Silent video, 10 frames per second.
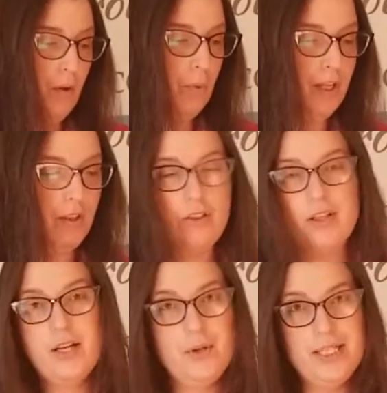with
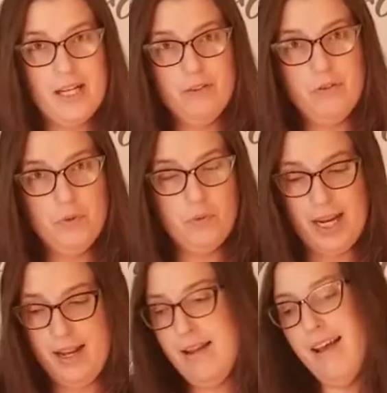going down through
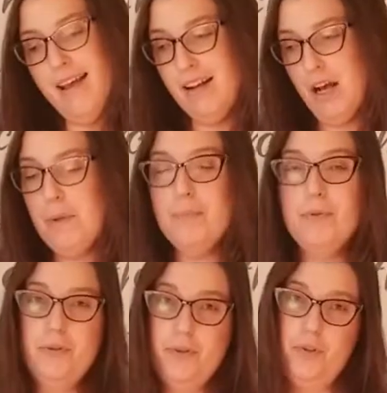red and come up
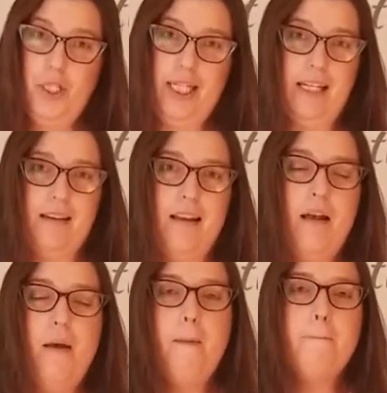through green.
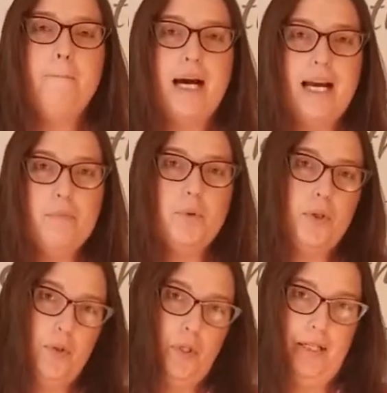My
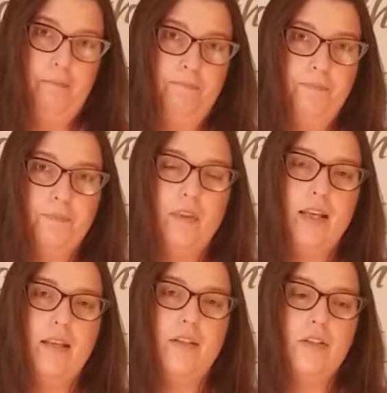program
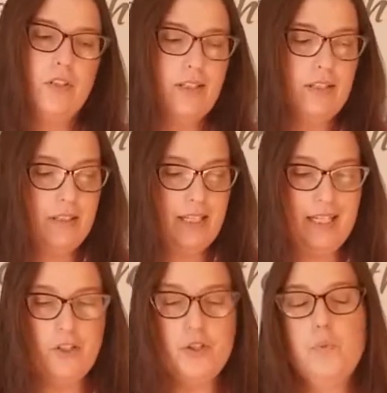is
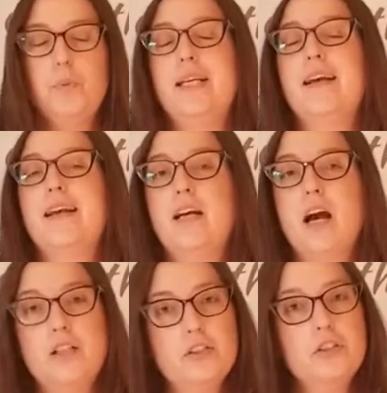designed to be a
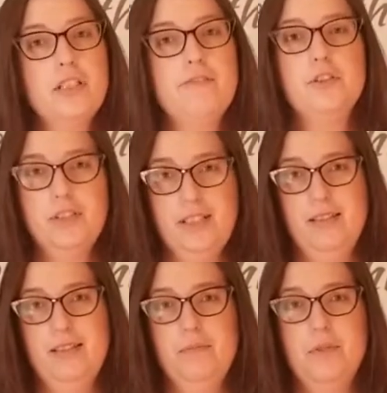color level
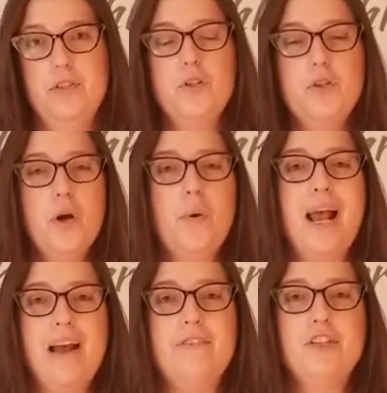system, so you don't
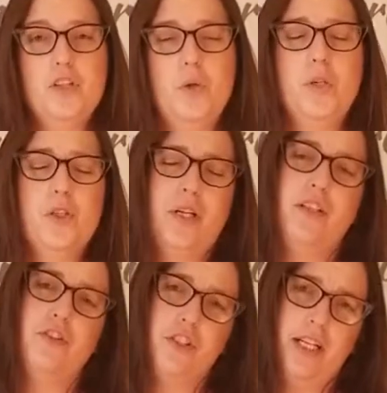have to know what grade
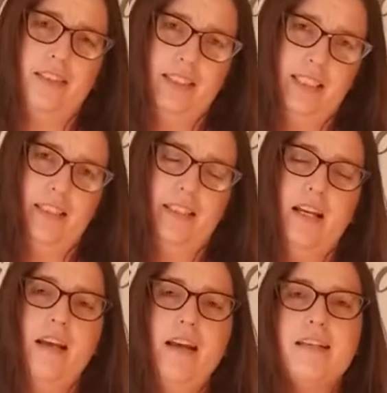your child's in.
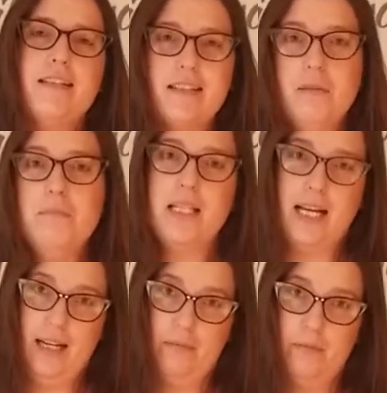
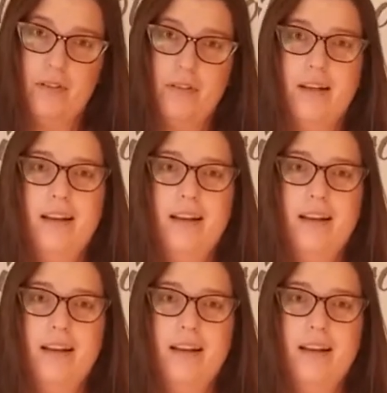Sometimes